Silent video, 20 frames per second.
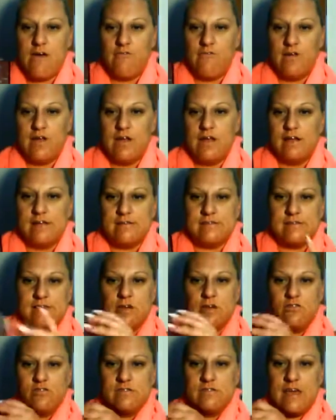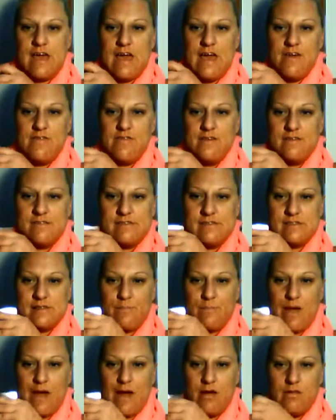every single day. This is
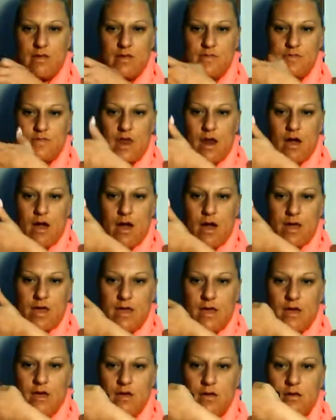the palette that I